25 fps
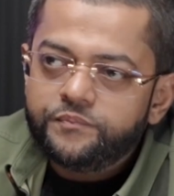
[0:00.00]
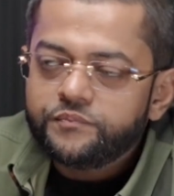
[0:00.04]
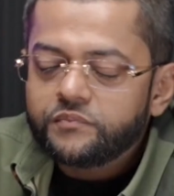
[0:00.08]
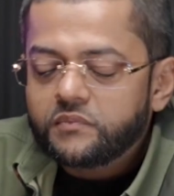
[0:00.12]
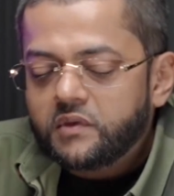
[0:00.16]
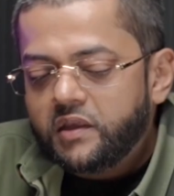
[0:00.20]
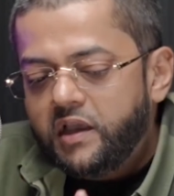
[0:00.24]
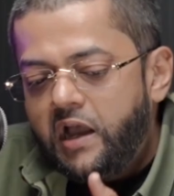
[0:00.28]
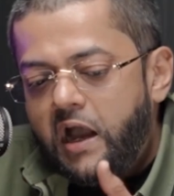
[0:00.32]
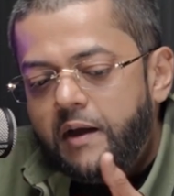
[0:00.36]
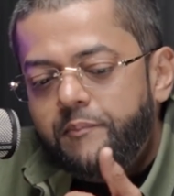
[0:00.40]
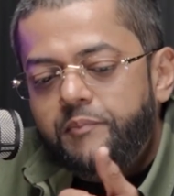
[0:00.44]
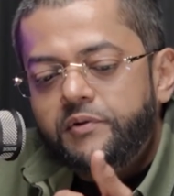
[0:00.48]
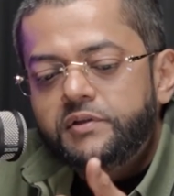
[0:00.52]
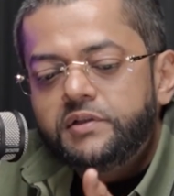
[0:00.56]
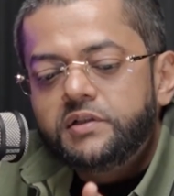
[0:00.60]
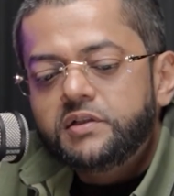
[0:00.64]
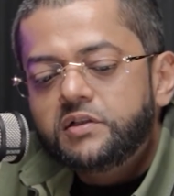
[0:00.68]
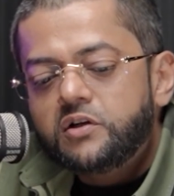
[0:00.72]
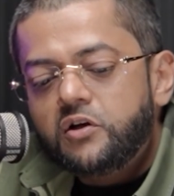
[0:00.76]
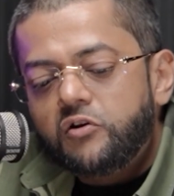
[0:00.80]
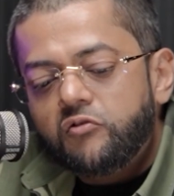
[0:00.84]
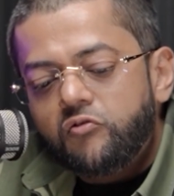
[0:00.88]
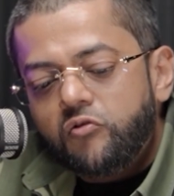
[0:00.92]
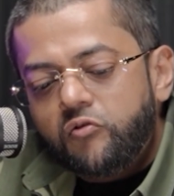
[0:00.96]
Happened in
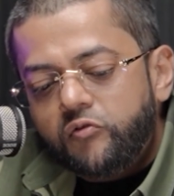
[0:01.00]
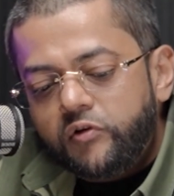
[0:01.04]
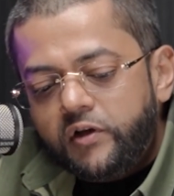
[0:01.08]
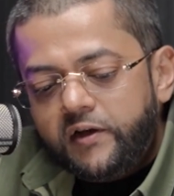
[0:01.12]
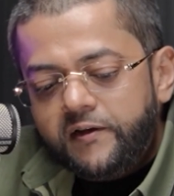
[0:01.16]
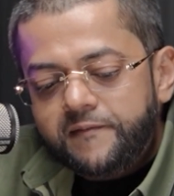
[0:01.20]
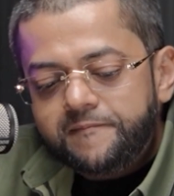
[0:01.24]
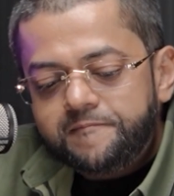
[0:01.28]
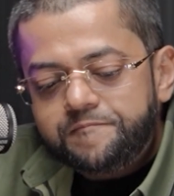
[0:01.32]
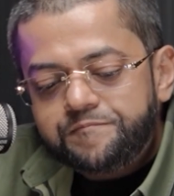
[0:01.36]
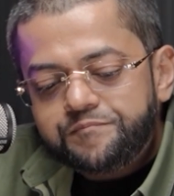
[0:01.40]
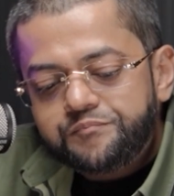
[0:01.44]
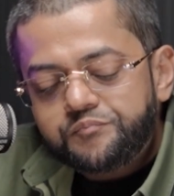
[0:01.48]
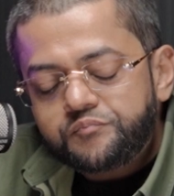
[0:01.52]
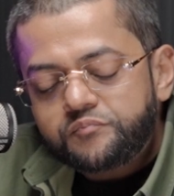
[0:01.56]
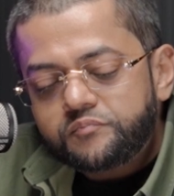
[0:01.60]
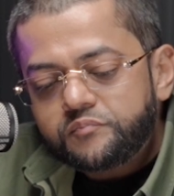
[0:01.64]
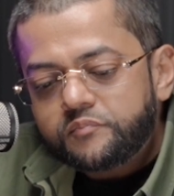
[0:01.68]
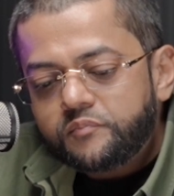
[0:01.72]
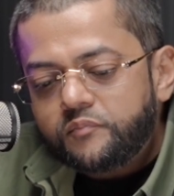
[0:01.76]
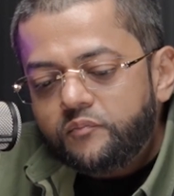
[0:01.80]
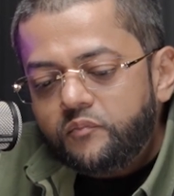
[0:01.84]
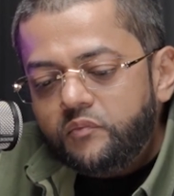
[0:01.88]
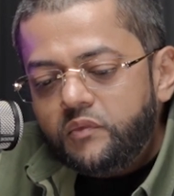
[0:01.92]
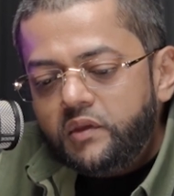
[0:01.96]
Corona.
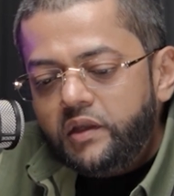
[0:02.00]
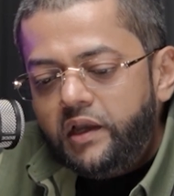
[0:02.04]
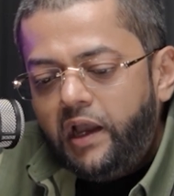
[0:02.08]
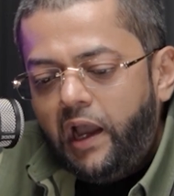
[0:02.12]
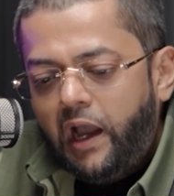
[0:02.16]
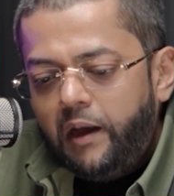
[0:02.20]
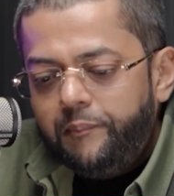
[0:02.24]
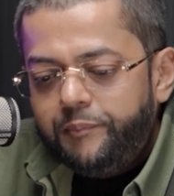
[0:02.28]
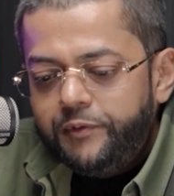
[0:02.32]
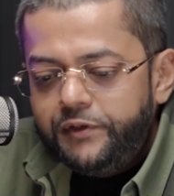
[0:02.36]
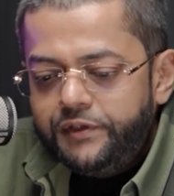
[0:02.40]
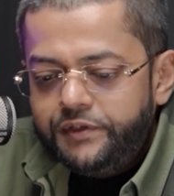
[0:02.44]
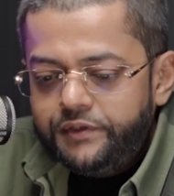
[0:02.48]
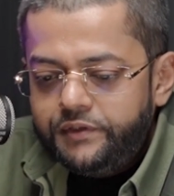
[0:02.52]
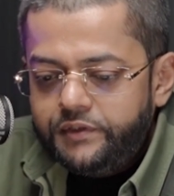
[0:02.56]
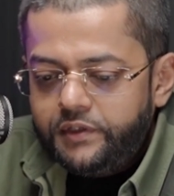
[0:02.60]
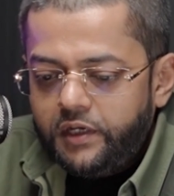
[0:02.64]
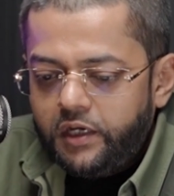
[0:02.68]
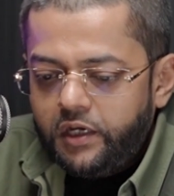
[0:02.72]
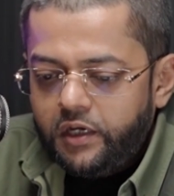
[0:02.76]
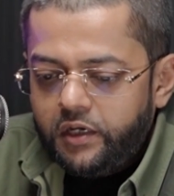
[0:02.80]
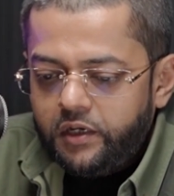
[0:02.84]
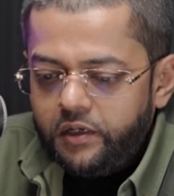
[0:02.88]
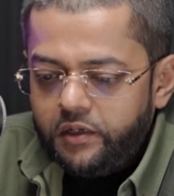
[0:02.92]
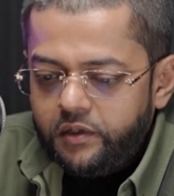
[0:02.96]
Happened
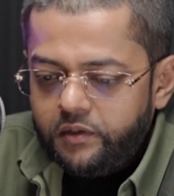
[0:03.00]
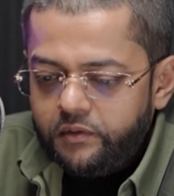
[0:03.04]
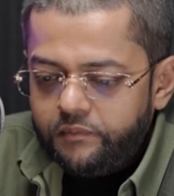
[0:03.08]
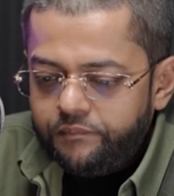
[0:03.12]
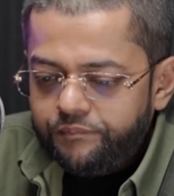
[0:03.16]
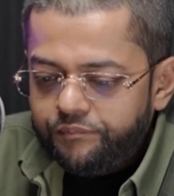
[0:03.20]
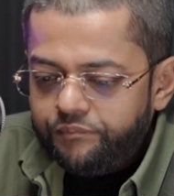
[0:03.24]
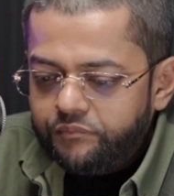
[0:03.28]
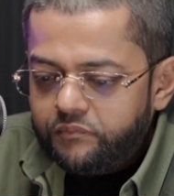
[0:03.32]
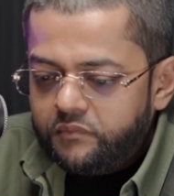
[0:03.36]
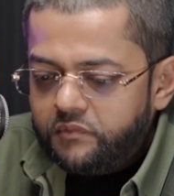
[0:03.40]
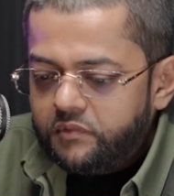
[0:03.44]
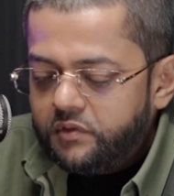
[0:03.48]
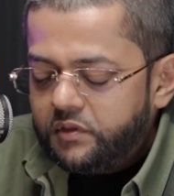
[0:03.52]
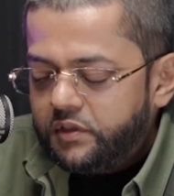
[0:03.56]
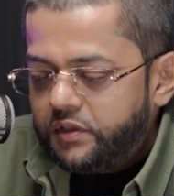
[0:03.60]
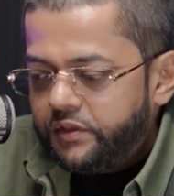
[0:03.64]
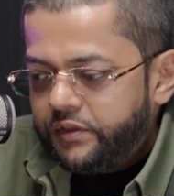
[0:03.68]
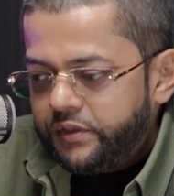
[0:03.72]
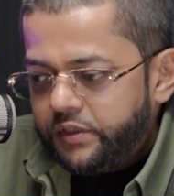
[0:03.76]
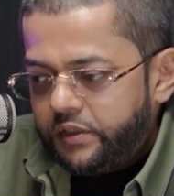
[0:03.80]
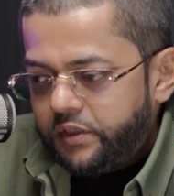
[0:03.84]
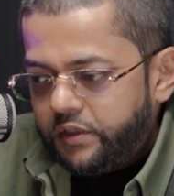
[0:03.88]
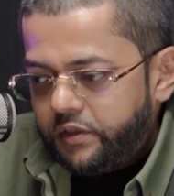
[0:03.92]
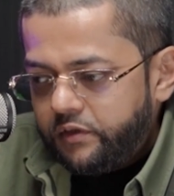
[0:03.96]
in
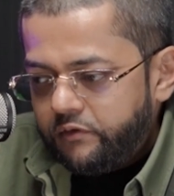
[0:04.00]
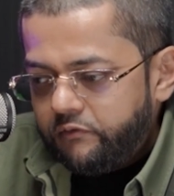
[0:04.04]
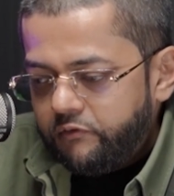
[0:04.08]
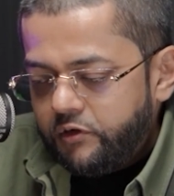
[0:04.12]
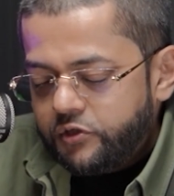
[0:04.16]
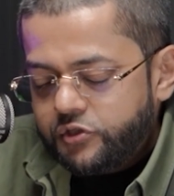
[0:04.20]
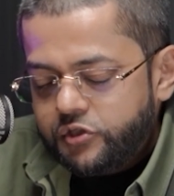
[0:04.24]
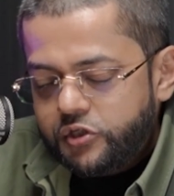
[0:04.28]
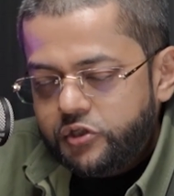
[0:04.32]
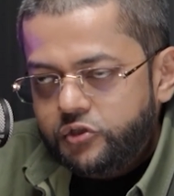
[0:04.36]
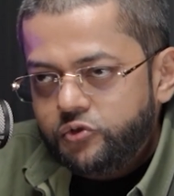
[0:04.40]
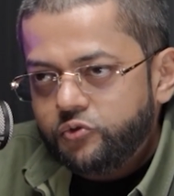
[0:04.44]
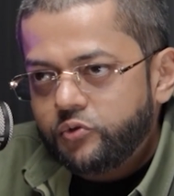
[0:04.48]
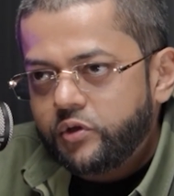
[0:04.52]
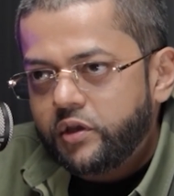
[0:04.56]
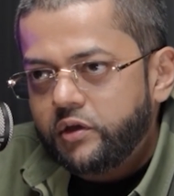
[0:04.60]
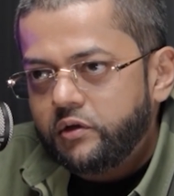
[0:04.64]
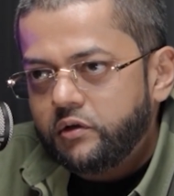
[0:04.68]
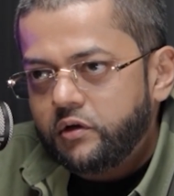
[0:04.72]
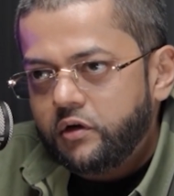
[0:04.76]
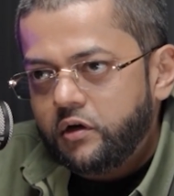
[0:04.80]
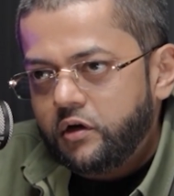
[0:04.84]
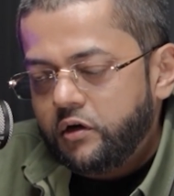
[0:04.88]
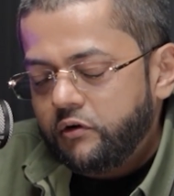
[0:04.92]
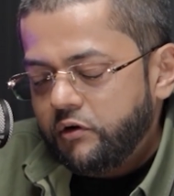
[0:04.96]
the
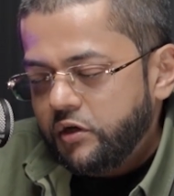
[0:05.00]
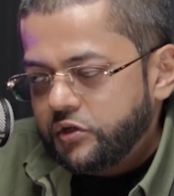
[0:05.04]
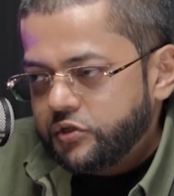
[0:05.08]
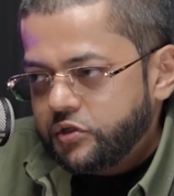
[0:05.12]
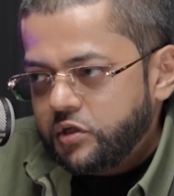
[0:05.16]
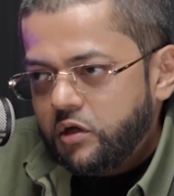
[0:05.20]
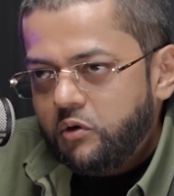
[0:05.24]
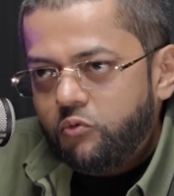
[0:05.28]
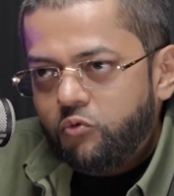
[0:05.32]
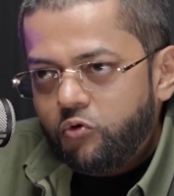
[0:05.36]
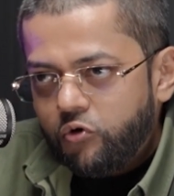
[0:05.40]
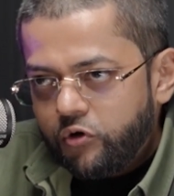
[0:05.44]
Russia war.